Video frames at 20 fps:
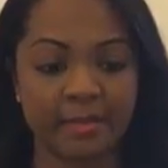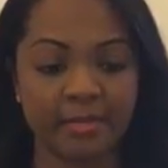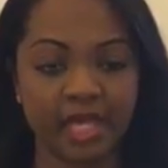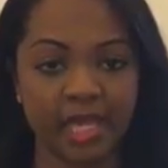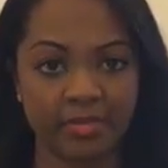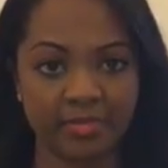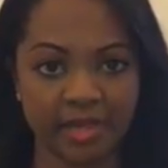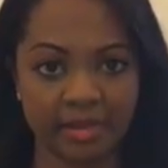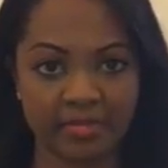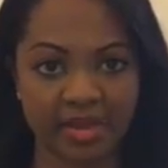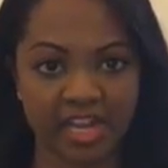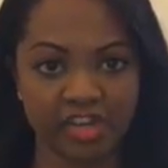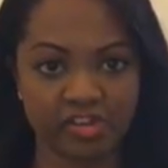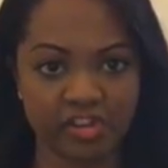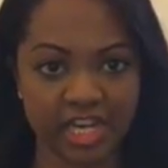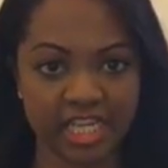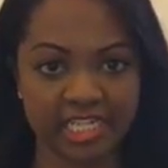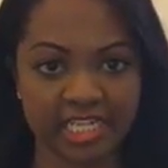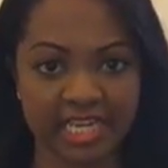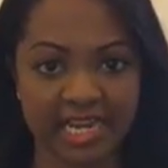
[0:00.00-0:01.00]
keeping them
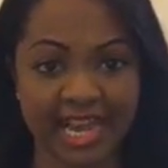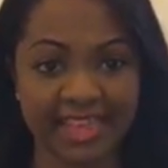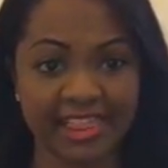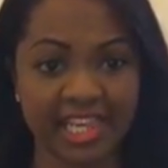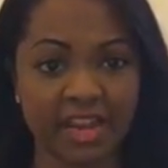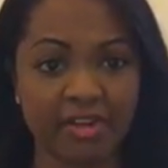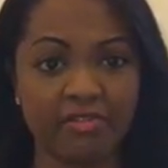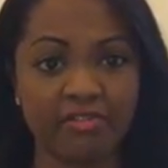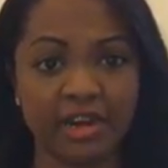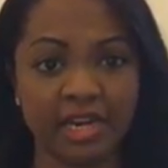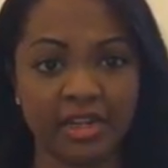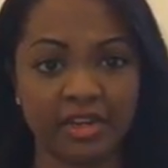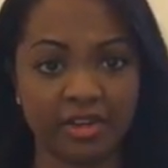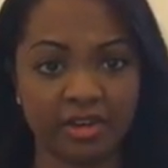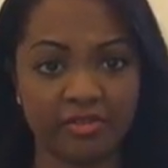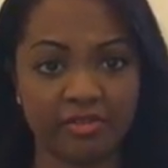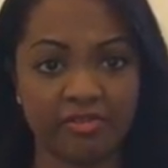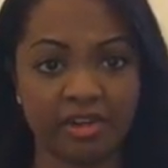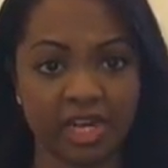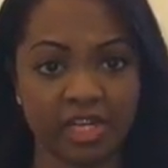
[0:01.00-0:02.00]
hydrated, and they're a really
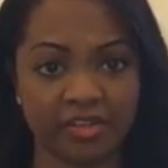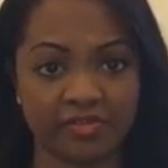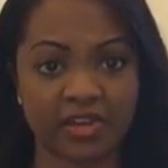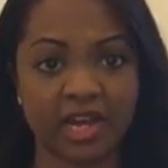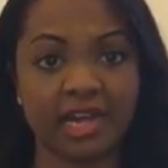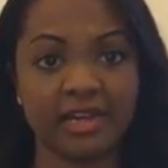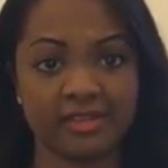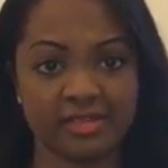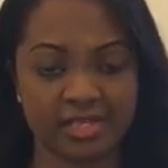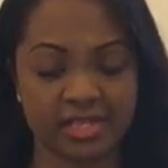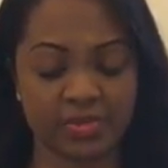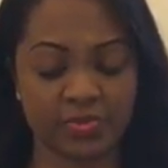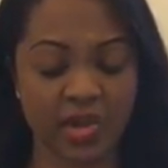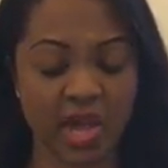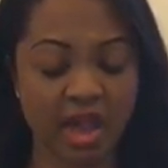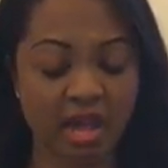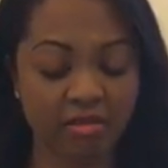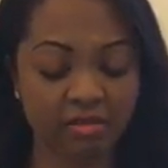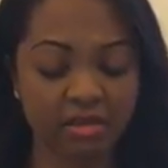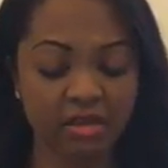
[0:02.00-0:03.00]
good range of colours as
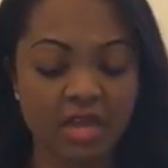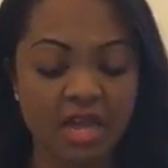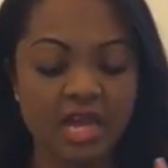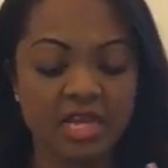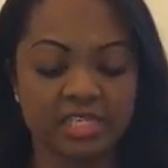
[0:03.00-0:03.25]
well.